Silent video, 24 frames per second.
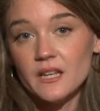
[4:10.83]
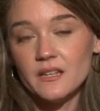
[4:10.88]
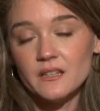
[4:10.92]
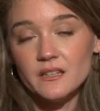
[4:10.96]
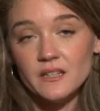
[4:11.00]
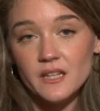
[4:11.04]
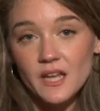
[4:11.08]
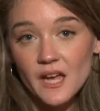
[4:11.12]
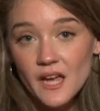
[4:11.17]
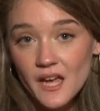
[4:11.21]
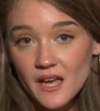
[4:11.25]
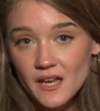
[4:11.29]

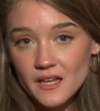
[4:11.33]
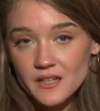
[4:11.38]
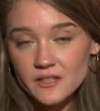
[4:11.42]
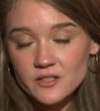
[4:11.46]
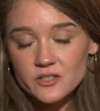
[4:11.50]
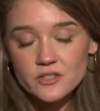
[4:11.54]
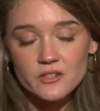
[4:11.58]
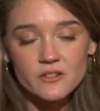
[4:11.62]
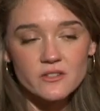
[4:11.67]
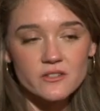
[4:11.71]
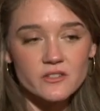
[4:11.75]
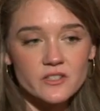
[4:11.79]
Yeah,
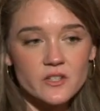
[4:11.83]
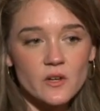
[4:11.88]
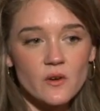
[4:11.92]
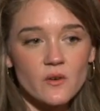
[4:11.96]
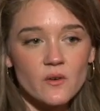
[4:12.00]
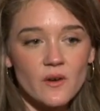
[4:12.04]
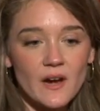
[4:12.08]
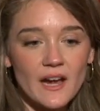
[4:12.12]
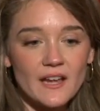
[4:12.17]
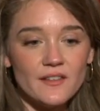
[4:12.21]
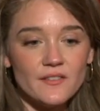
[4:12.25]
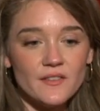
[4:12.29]
sure.
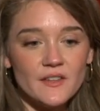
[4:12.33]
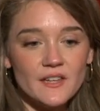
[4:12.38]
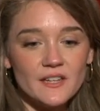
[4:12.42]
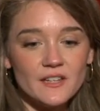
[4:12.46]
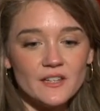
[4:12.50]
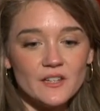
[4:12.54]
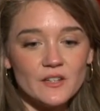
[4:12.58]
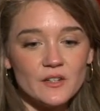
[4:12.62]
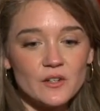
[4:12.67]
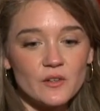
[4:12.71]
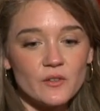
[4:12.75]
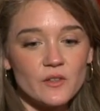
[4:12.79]
So I
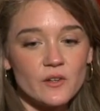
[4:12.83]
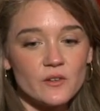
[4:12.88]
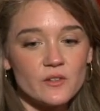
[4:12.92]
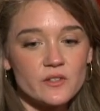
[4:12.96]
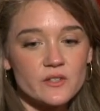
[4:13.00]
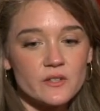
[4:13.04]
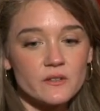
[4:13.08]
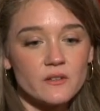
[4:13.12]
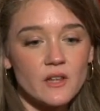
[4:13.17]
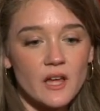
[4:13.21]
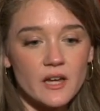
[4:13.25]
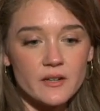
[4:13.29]
think, you know, there's
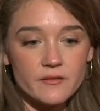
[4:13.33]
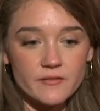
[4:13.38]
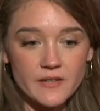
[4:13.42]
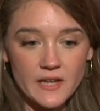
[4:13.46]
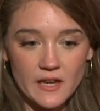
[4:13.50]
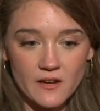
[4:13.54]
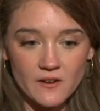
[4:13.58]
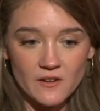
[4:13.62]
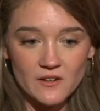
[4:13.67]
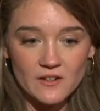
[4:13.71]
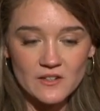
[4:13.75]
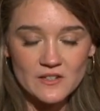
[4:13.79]
a lot of
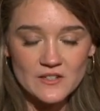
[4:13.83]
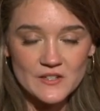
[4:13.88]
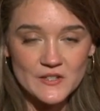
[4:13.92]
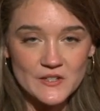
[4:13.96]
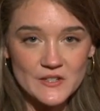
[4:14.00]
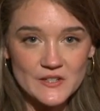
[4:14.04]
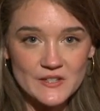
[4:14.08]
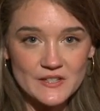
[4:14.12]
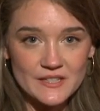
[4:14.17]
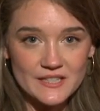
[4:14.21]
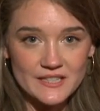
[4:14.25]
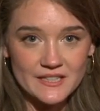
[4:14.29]

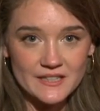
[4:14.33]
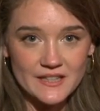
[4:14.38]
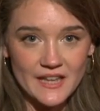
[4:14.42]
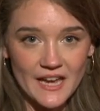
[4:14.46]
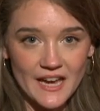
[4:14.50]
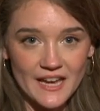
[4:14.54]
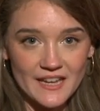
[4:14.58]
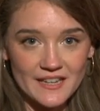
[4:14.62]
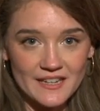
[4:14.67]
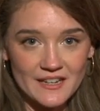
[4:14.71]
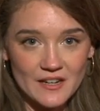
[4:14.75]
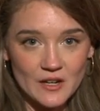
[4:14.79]
characters
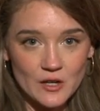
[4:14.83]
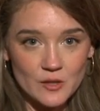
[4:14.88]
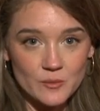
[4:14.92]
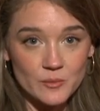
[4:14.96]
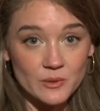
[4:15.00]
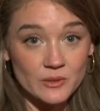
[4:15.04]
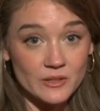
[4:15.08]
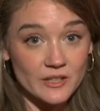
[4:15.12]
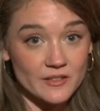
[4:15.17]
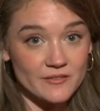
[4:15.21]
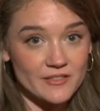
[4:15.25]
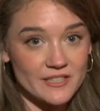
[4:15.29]
that are
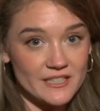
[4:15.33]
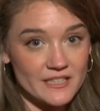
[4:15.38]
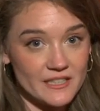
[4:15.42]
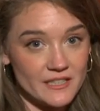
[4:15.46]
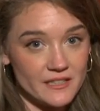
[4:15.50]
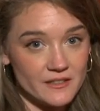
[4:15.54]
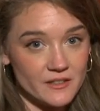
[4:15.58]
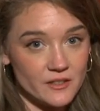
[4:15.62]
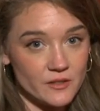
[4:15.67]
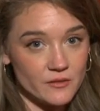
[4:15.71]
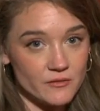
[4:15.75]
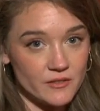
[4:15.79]
beloved
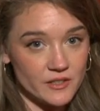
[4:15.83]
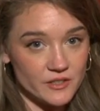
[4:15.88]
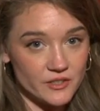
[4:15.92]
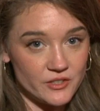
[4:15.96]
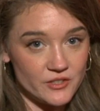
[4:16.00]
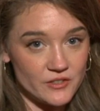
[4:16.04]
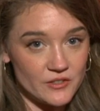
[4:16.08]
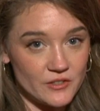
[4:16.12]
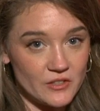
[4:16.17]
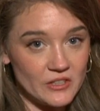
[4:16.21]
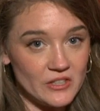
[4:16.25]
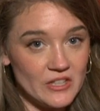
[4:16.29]
in the
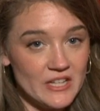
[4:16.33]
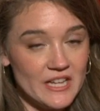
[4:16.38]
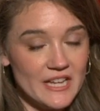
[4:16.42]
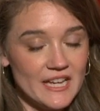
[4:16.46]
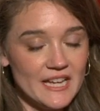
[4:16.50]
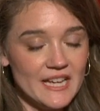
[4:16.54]
original,